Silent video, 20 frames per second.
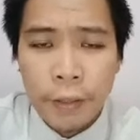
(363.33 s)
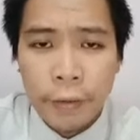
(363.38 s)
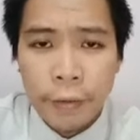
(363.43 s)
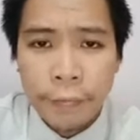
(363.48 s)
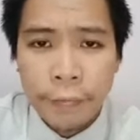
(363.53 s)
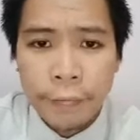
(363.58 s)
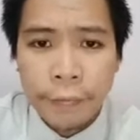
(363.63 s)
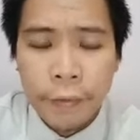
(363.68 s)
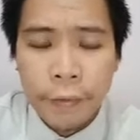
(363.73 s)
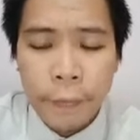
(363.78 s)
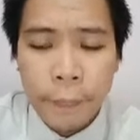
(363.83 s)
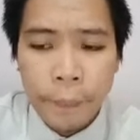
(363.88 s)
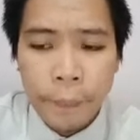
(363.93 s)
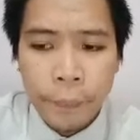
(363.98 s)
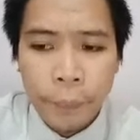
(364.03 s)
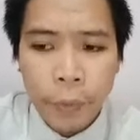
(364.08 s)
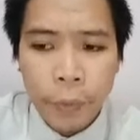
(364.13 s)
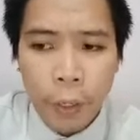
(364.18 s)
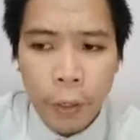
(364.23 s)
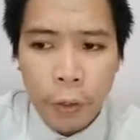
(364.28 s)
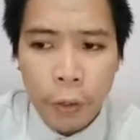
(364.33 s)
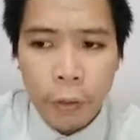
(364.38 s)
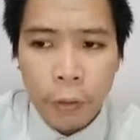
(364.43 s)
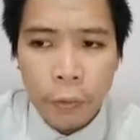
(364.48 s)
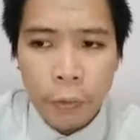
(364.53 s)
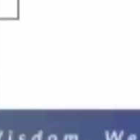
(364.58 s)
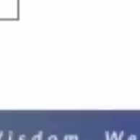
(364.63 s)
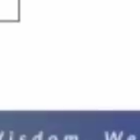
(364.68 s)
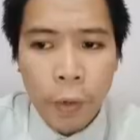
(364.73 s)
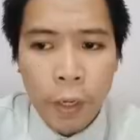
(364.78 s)
graph on
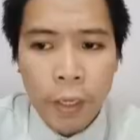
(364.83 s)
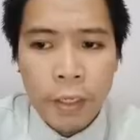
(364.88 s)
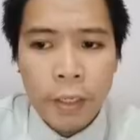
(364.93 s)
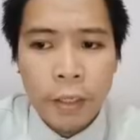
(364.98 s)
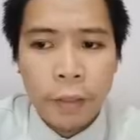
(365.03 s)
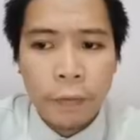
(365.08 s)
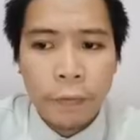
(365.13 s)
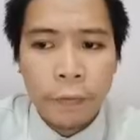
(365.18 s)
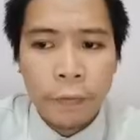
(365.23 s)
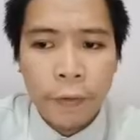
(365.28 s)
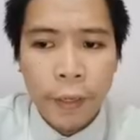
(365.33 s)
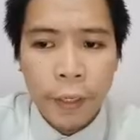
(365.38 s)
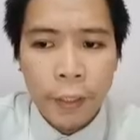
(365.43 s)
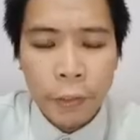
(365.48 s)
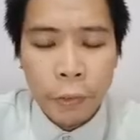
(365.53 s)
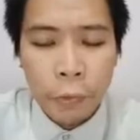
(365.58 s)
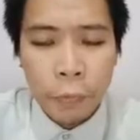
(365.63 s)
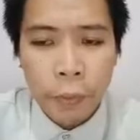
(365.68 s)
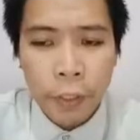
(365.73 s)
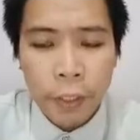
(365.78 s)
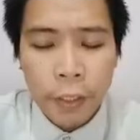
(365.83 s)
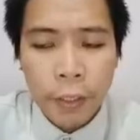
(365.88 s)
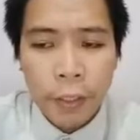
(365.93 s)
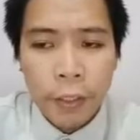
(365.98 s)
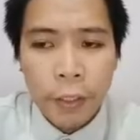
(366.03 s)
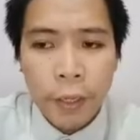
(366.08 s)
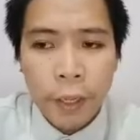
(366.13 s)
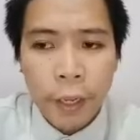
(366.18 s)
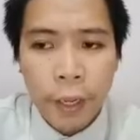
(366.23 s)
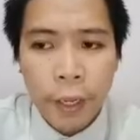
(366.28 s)
why is it fluctuate
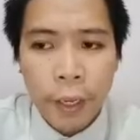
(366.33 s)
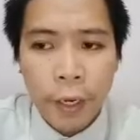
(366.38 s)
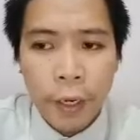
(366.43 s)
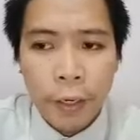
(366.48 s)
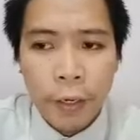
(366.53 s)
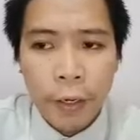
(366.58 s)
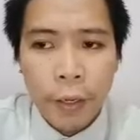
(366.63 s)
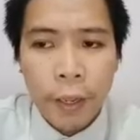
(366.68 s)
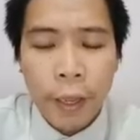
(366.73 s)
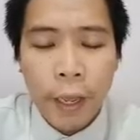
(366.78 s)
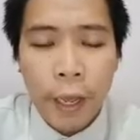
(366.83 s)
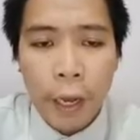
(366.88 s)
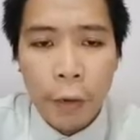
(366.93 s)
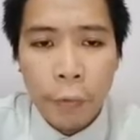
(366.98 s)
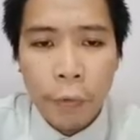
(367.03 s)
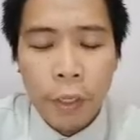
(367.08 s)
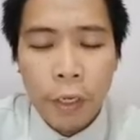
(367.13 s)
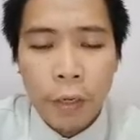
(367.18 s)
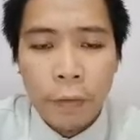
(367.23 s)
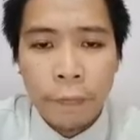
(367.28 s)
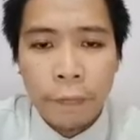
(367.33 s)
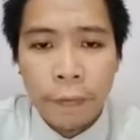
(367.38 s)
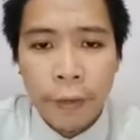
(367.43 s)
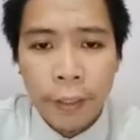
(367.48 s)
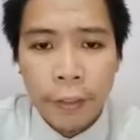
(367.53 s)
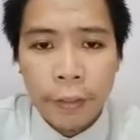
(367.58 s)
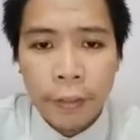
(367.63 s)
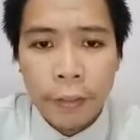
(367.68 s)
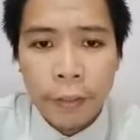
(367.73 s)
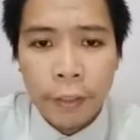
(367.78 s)
and how it
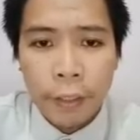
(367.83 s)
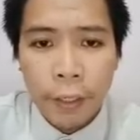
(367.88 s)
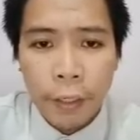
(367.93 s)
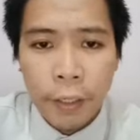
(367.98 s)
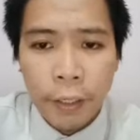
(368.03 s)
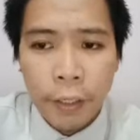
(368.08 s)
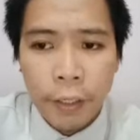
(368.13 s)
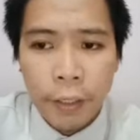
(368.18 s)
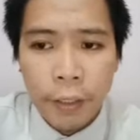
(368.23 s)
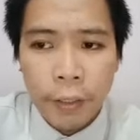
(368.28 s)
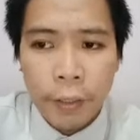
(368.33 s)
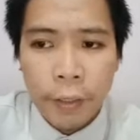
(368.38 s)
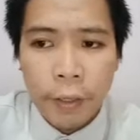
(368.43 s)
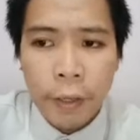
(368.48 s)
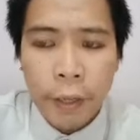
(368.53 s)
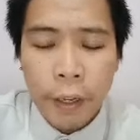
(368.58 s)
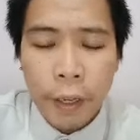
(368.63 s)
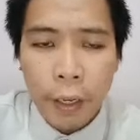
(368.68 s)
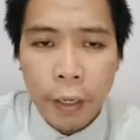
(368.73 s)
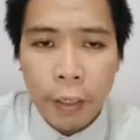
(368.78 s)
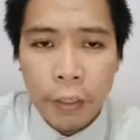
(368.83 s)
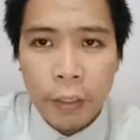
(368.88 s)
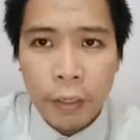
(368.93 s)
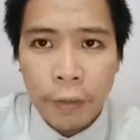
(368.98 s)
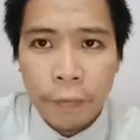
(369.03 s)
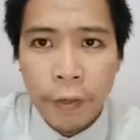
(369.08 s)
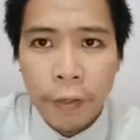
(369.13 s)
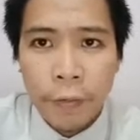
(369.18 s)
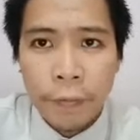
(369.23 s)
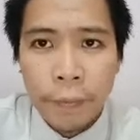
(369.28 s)
affects the
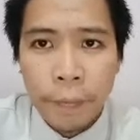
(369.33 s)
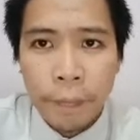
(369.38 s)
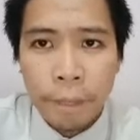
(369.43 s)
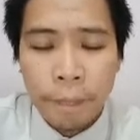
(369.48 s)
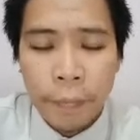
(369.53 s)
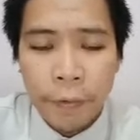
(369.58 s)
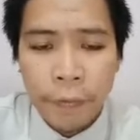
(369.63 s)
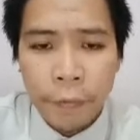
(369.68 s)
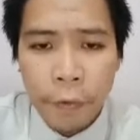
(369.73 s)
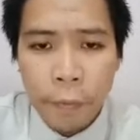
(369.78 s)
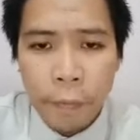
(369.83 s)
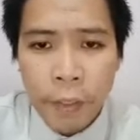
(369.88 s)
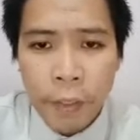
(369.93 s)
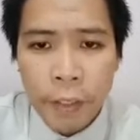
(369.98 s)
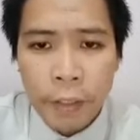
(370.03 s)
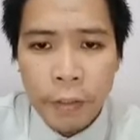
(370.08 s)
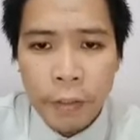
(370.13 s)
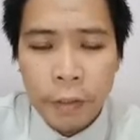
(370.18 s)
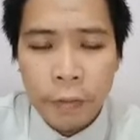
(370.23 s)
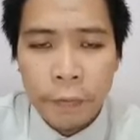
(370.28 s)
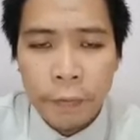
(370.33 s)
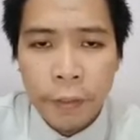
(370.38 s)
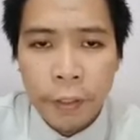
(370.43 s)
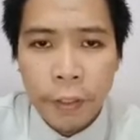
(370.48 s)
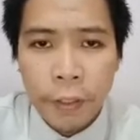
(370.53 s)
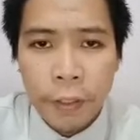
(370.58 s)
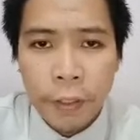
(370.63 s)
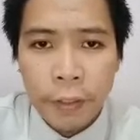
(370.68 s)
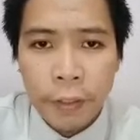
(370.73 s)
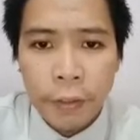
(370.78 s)
driving performance of
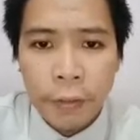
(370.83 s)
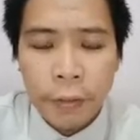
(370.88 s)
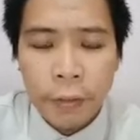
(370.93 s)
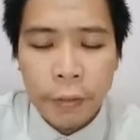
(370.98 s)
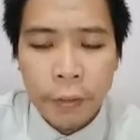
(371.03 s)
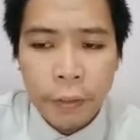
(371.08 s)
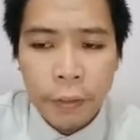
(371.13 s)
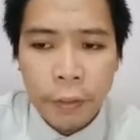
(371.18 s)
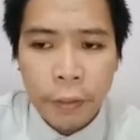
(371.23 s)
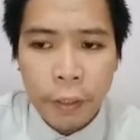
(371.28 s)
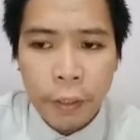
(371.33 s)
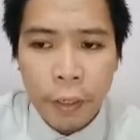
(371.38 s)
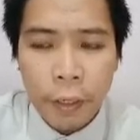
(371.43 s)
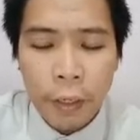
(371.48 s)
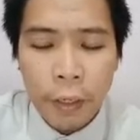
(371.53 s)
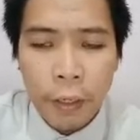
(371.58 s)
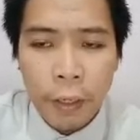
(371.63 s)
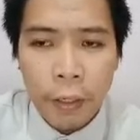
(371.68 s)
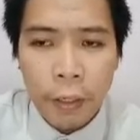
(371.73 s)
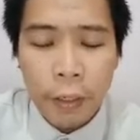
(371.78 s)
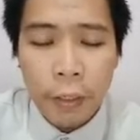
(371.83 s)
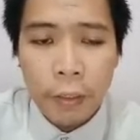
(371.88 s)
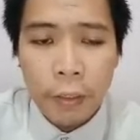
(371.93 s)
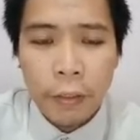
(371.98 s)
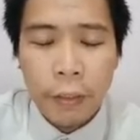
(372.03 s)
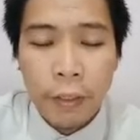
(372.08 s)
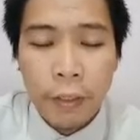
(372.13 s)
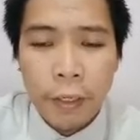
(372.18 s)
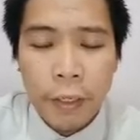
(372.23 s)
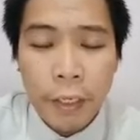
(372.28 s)
the
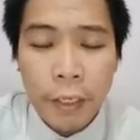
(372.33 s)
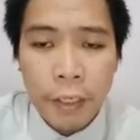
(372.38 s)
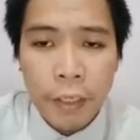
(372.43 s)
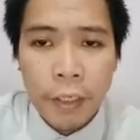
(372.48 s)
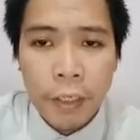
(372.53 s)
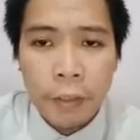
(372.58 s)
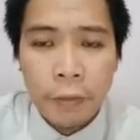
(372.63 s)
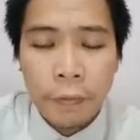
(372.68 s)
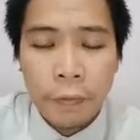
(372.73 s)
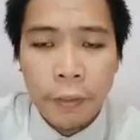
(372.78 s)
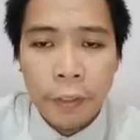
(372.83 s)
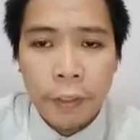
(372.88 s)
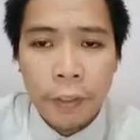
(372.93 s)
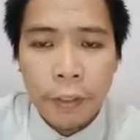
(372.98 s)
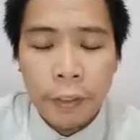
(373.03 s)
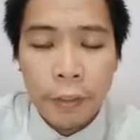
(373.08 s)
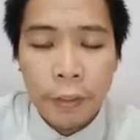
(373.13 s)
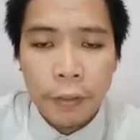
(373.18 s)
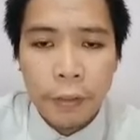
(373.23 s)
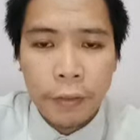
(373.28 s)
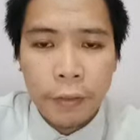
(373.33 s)
condition of the